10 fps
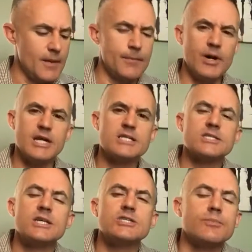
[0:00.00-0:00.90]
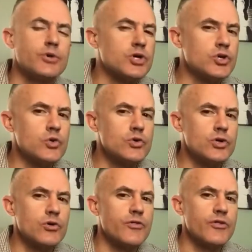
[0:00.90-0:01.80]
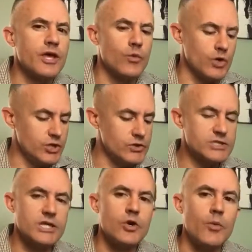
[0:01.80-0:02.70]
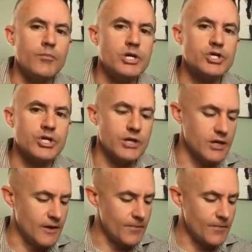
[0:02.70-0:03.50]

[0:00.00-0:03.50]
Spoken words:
But it's a peculiar thing when you see an omission